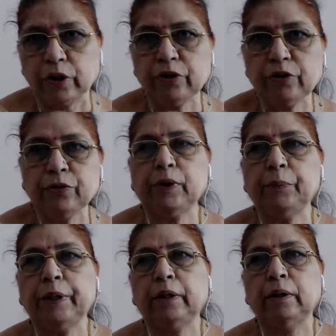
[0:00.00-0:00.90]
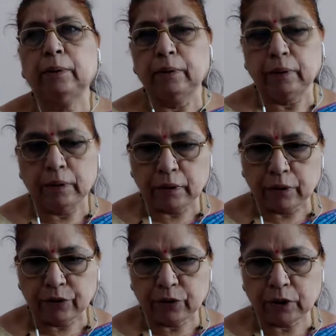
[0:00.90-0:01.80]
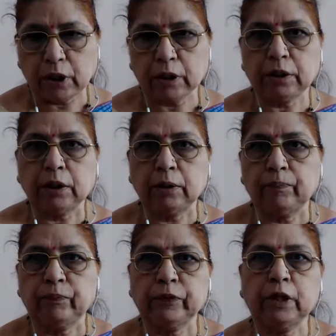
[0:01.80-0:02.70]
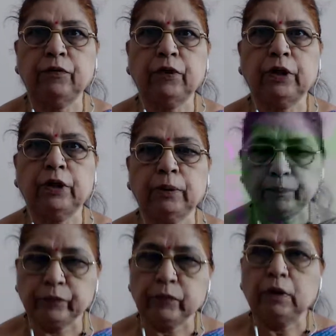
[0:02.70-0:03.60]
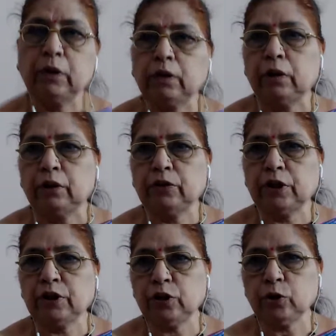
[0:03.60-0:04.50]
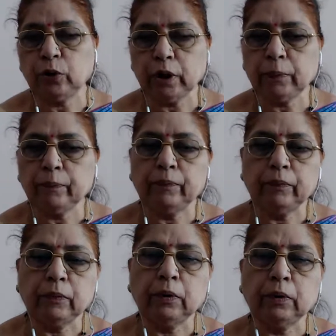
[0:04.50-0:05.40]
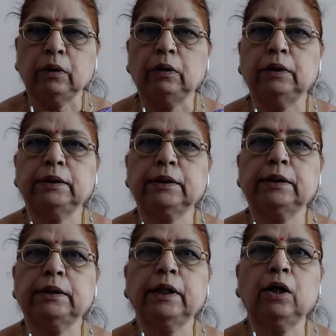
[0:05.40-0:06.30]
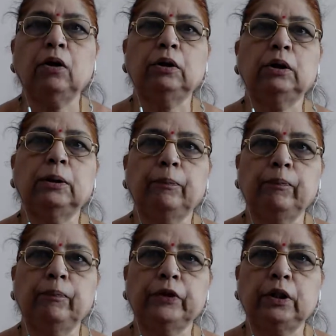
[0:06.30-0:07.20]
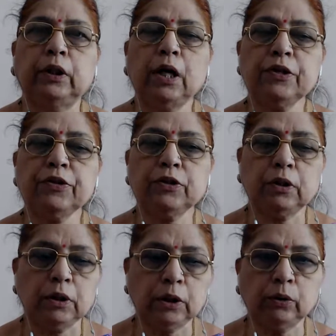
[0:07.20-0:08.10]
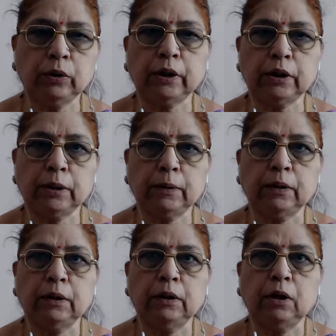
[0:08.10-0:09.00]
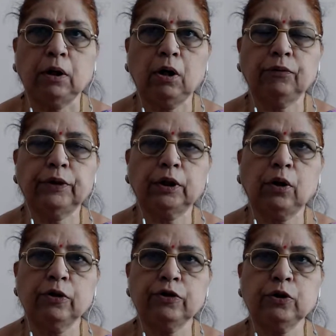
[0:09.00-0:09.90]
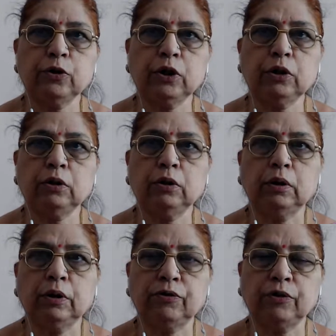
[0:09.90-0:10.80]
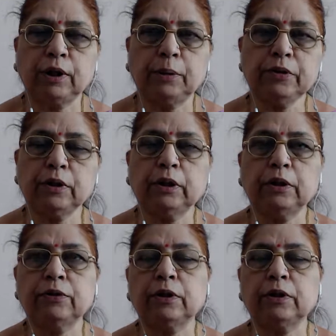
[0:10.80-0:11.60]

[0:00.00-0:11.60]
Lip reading: we will be starting our session today discussing on the last unit of the Constitution syllabus, that is